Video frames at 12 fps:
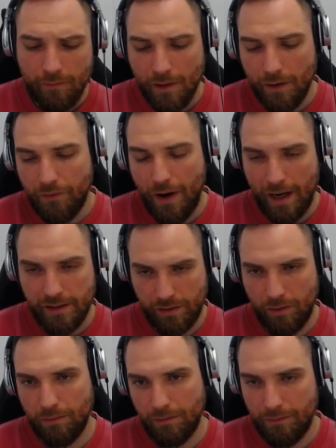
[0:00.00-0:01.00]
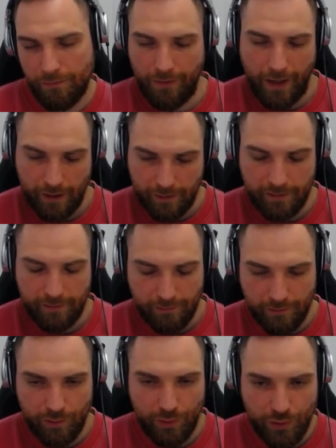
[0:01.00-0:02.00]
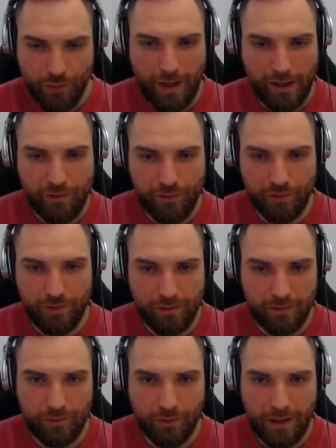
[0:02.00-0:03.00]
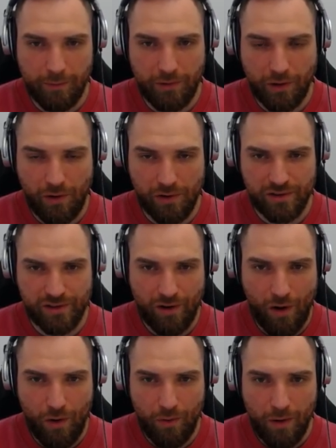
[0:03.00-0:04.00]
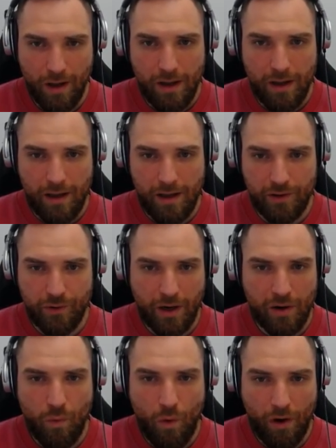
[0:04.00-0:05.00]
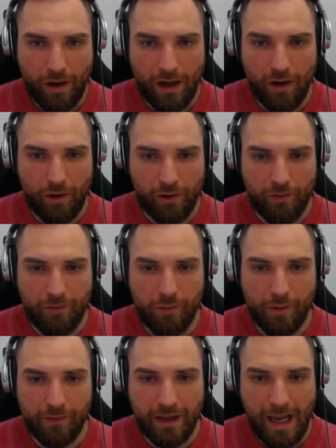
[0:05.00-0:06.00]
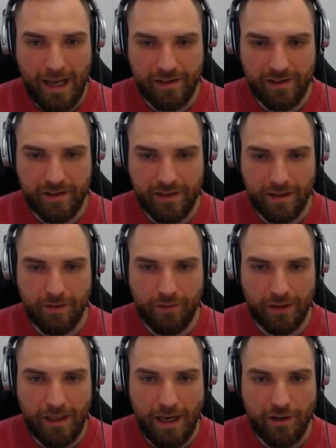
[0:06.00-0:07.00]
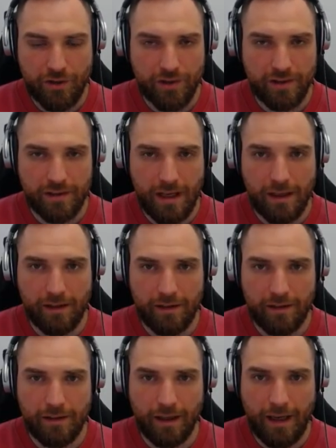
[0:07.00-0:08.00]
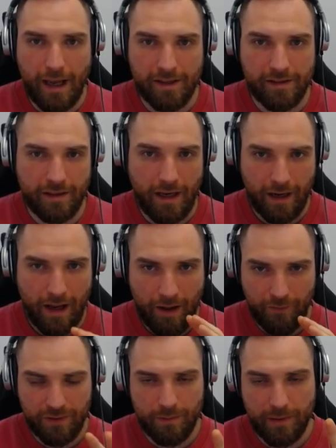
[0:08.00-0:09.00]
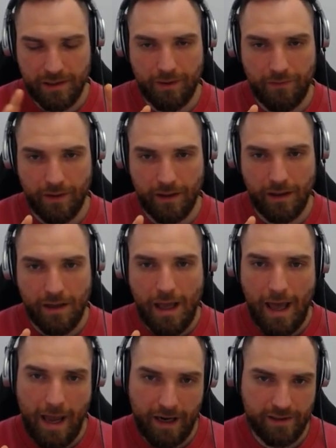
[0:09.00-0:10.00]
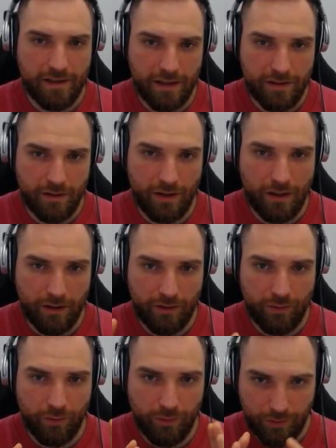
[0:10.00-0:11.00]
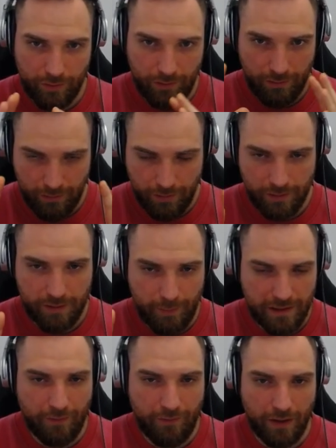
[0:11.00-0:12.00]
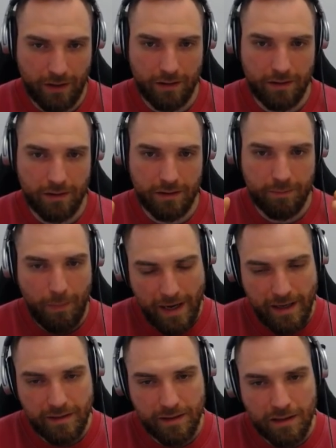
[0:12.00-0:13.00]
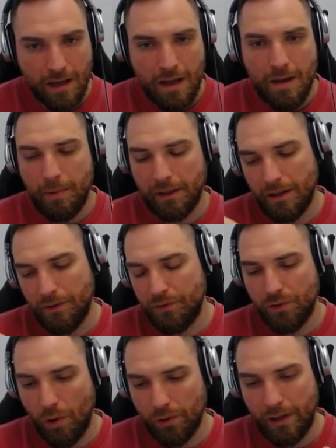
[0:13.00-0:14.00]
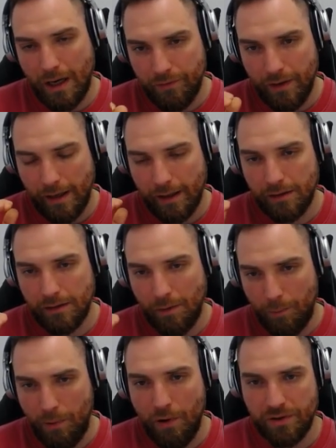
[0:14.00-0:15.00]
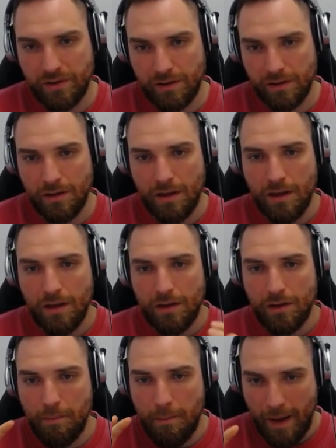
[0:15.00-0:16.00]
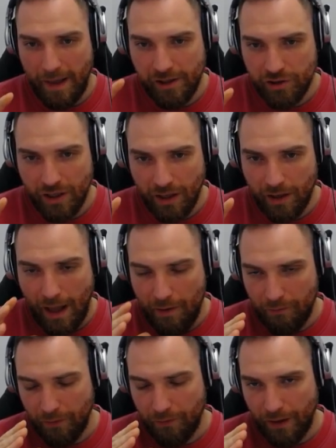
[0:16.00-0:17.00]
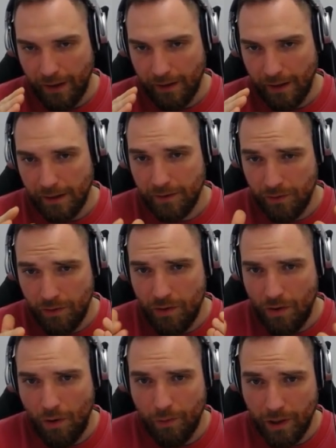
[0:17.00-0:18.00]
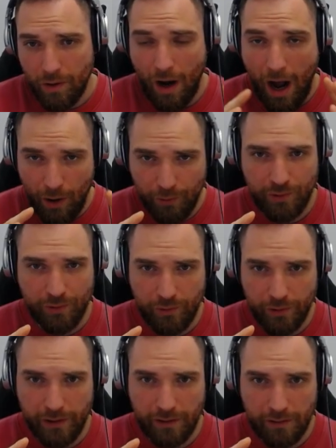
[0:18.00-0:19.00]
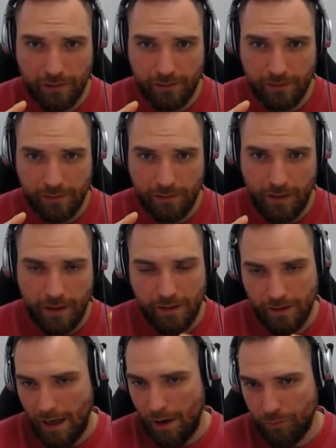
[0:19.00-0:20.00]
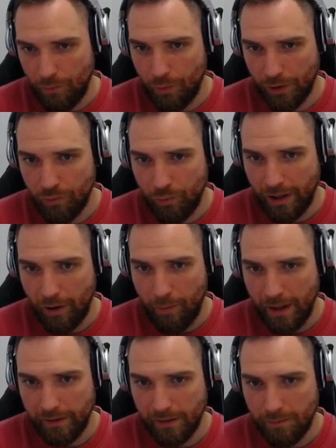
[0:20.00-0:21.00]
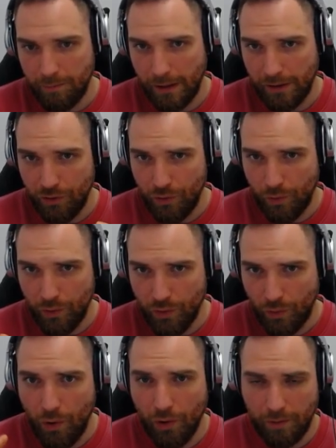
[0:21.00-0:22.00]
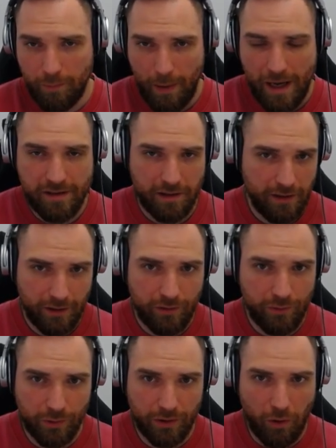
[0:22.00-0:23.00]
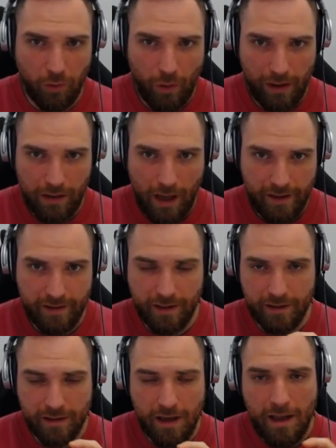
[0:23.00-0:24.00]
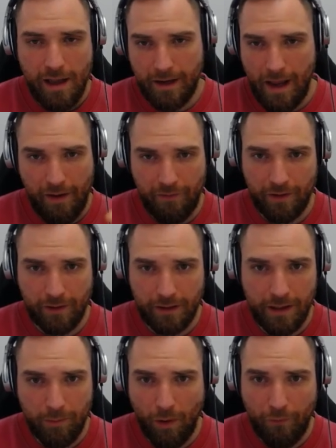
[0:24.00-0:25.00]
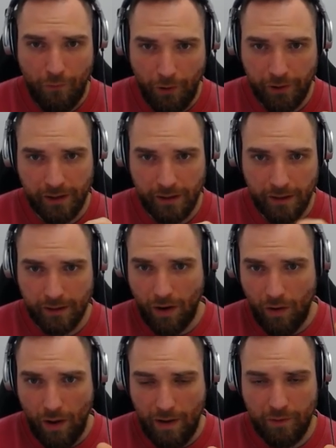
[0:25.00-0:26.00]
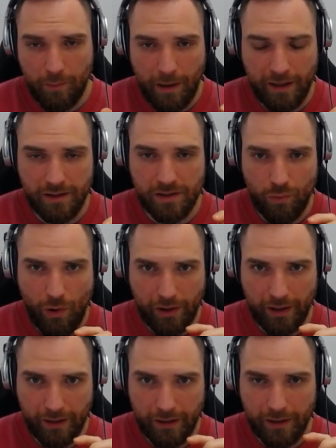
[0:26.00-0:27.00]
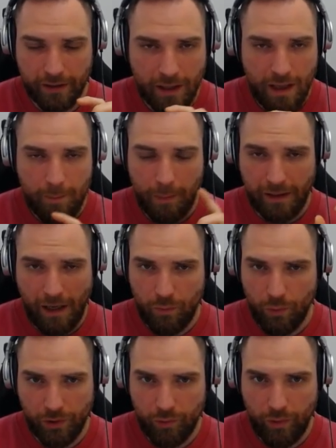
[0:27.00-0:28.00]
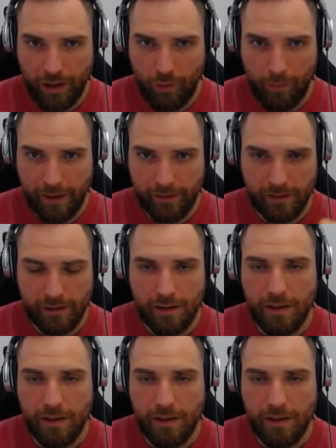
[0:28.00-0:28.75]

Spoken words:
There are some things you can do to keep the costs low. You can work a lot with guest invitations, and the guests can have specific access to specific spaces. But if you don't have like the person managing everything and knowing how to do it, I wouldn't recommend it. But you could basically do it on one license and have a team of 30 and everybody is working in it, but I wouldn't recommend it.